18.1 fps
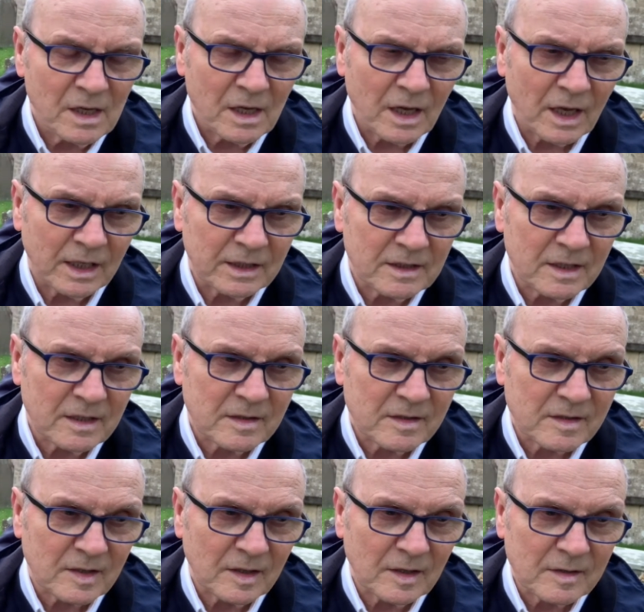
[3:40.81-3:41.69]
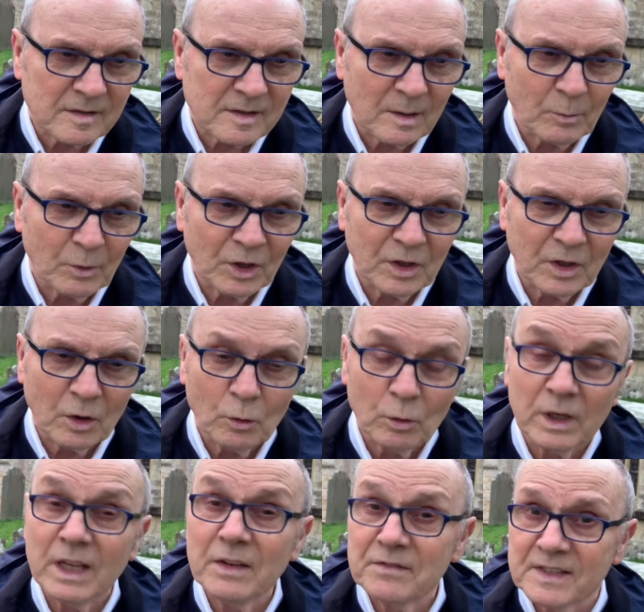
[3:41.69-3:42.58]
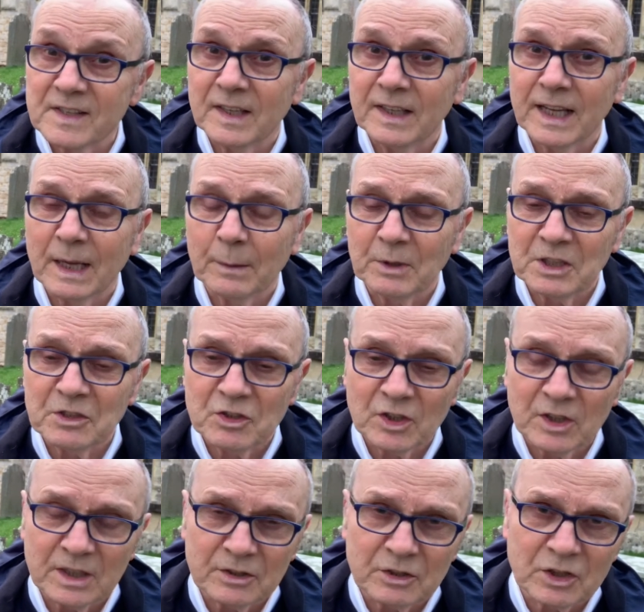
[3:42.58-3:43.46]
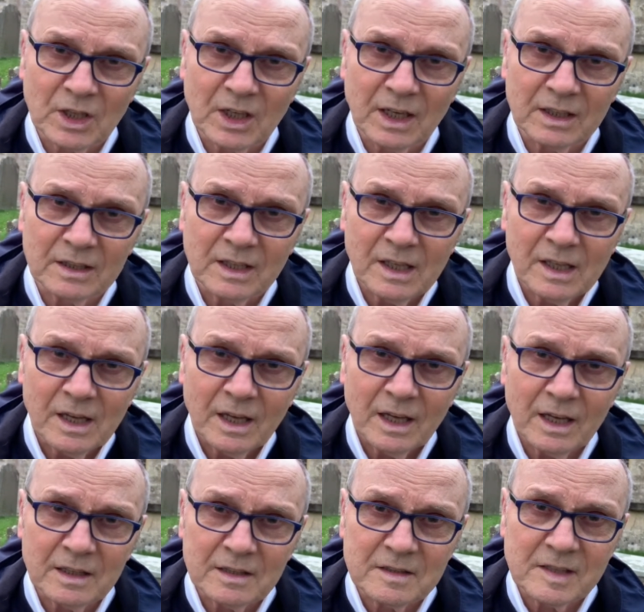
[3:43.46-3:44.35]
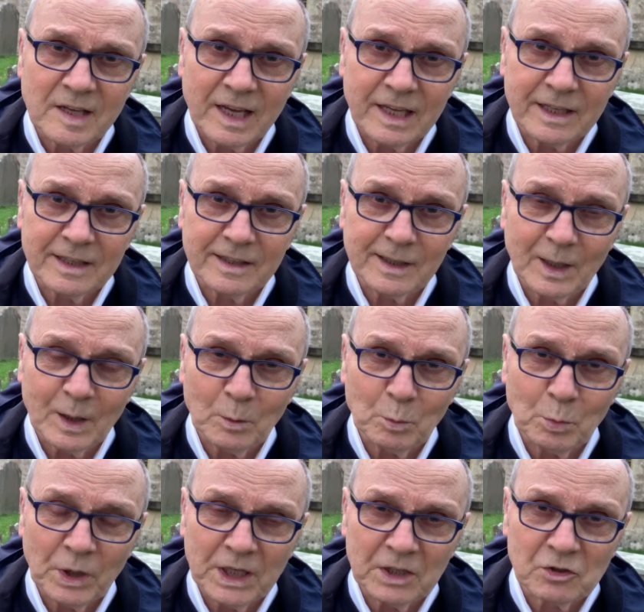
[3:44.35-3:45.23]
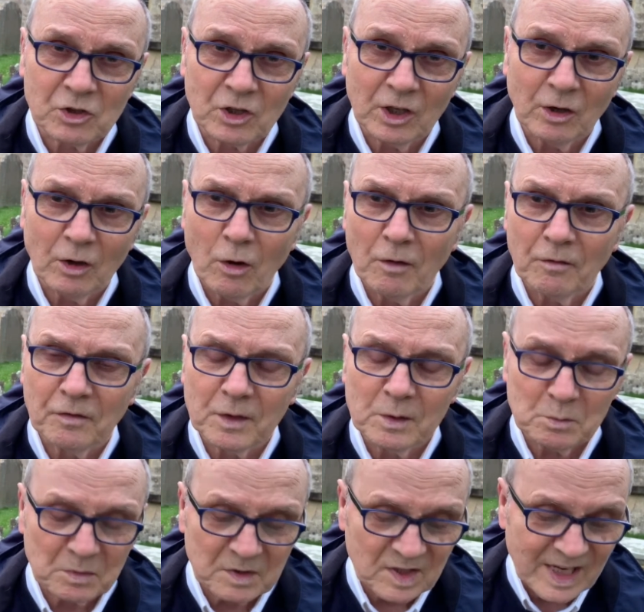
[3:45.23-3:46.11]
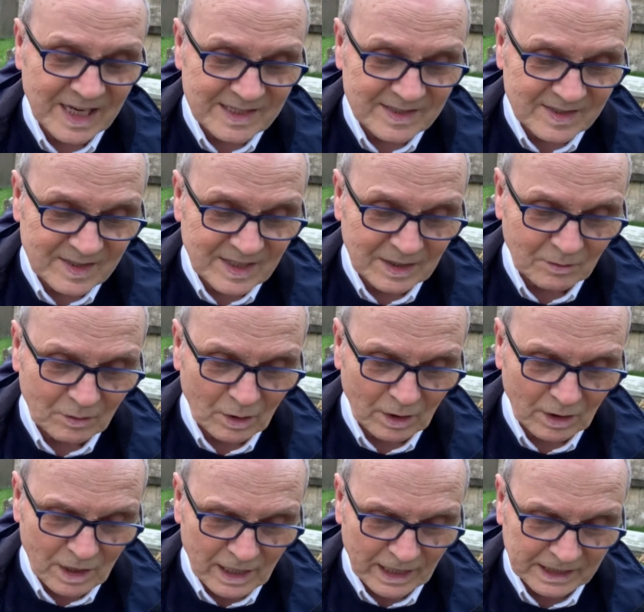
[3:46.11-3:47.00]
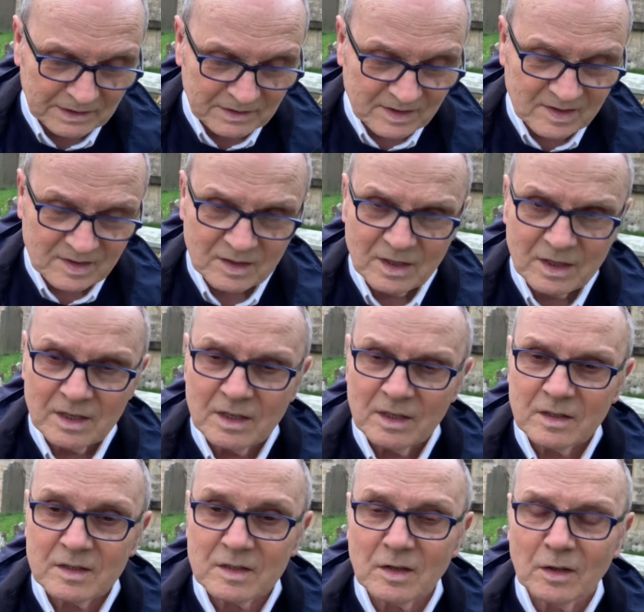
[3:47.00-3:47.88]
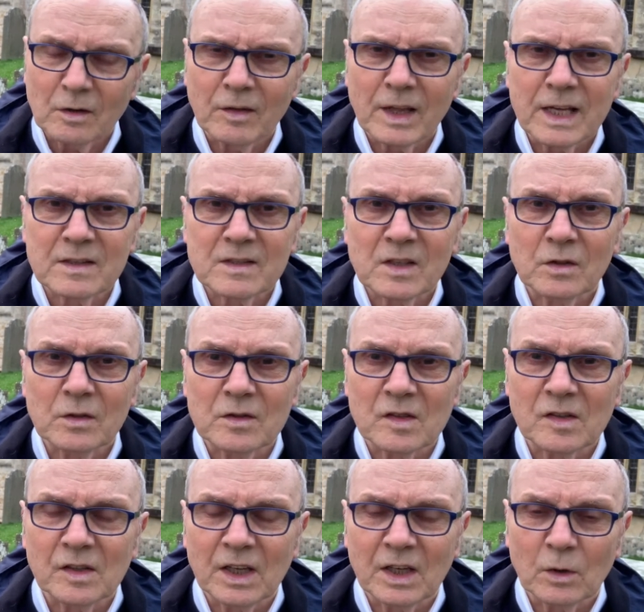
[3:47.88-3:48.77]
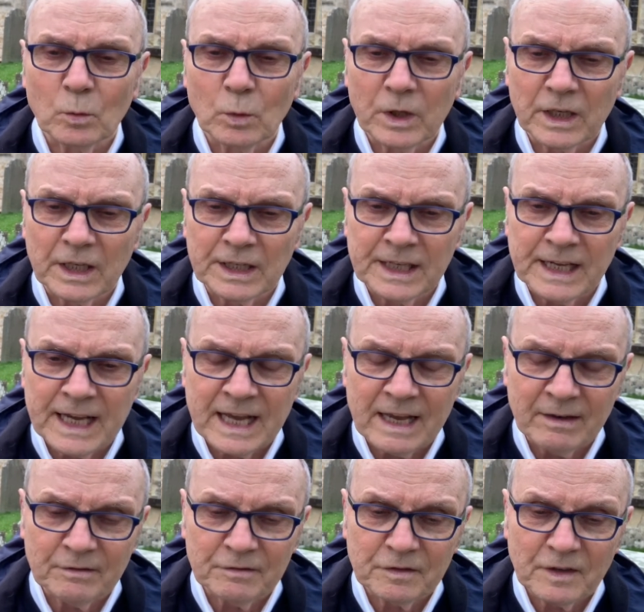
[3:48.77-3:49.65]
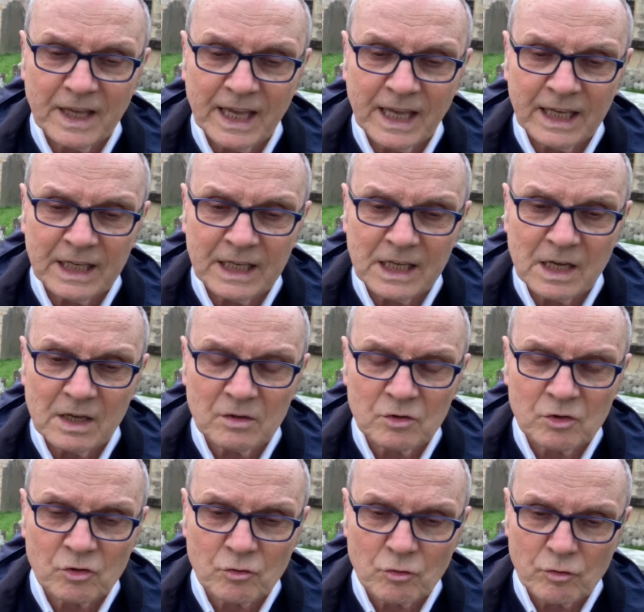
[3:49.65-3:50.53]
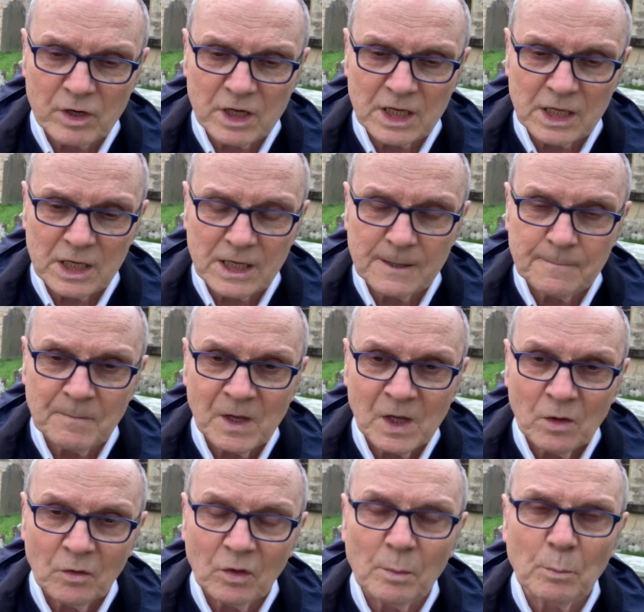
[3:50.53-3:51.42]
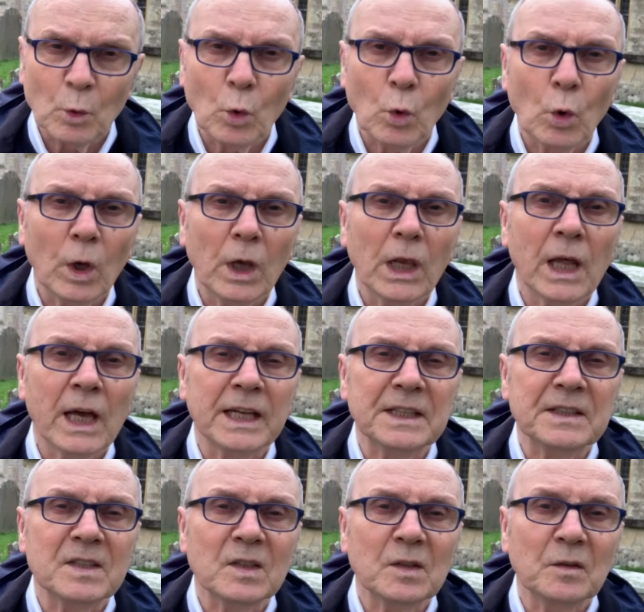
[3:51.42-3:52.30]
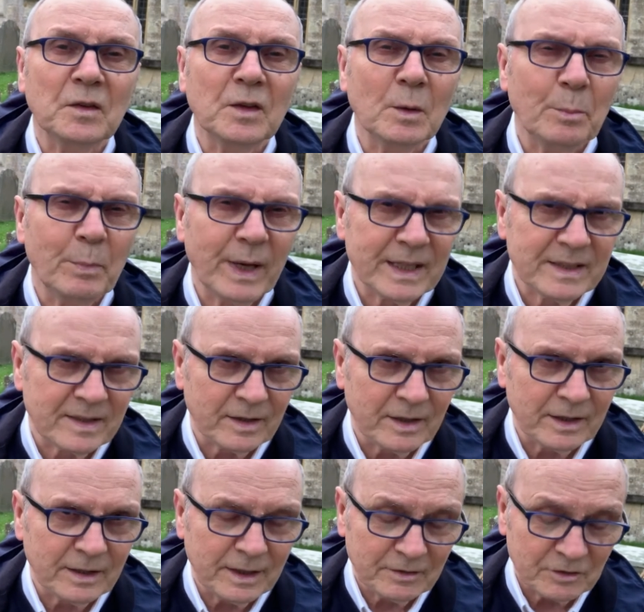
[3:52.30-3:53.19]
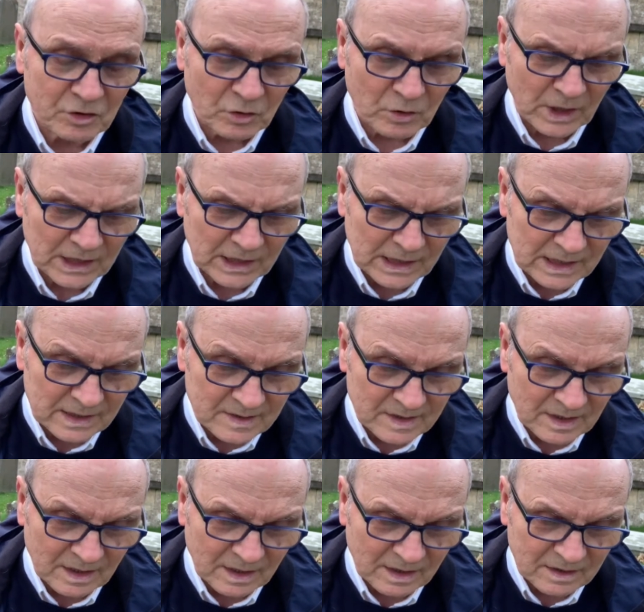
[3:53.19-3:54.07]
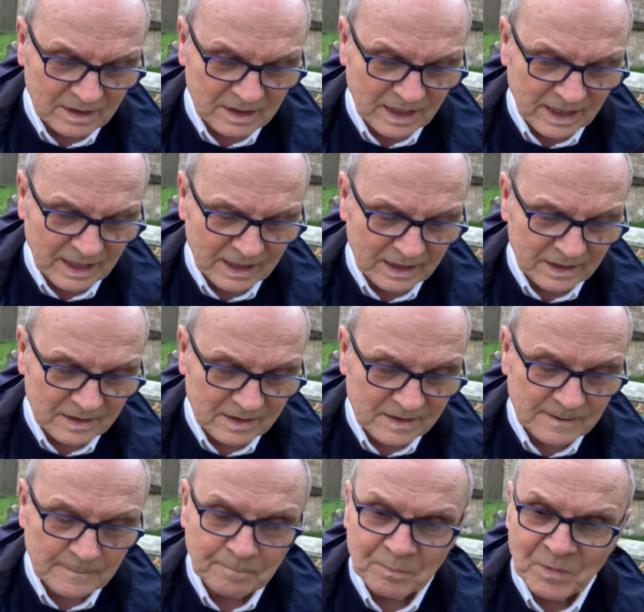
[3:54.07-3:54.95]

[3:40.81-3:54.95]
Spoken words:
I did see someone who lives in Abbey Churchyard had taken a picture of them testing the lights. So that's good to know we're going to have a tree. The more light, the better during these dark days.